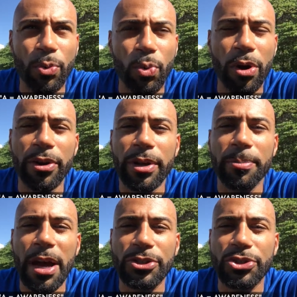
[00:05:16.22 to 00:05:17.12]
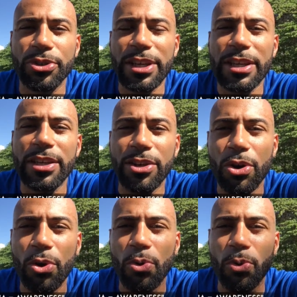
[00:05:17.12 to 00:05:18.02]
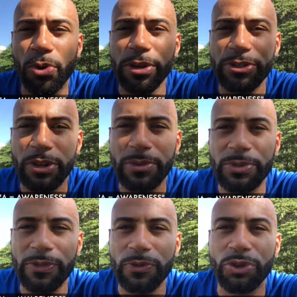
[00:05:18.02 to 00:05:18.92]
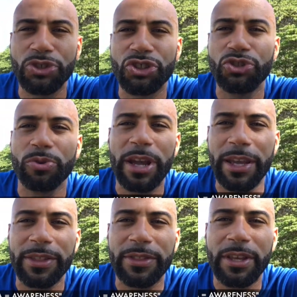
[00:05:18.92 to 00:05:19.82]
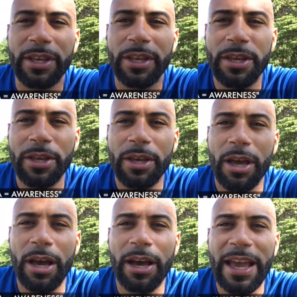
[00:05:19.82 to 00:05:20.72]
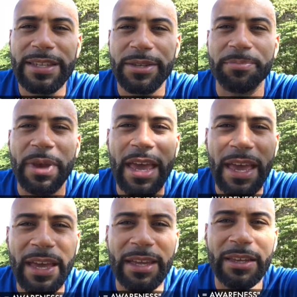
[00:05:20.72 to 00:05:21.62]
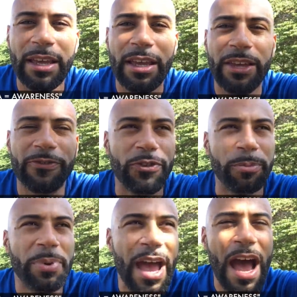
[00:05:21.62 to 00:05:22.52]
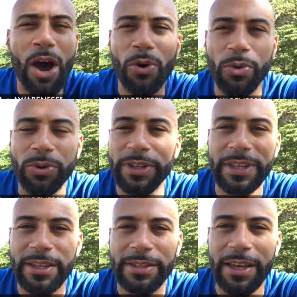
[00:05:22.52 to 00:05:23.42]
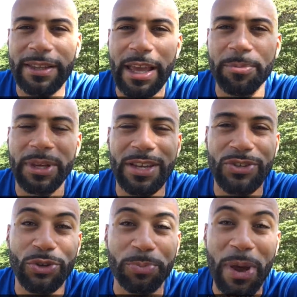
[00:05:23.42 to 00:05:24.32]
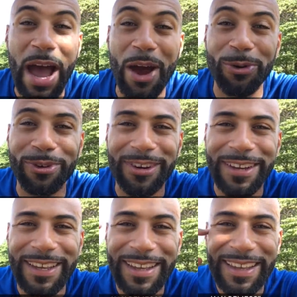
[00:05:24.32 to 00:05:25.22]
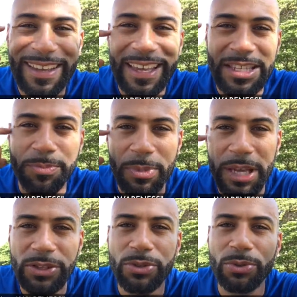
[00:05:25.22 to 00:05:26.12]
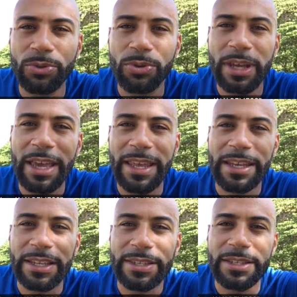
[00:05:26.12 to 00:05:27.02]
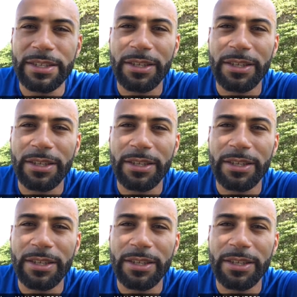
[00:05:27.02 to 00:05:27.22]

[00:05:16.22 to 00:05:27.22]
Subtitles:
worry about your ego or in terms of your strength as a man for power and things like that, because your power is mental and it's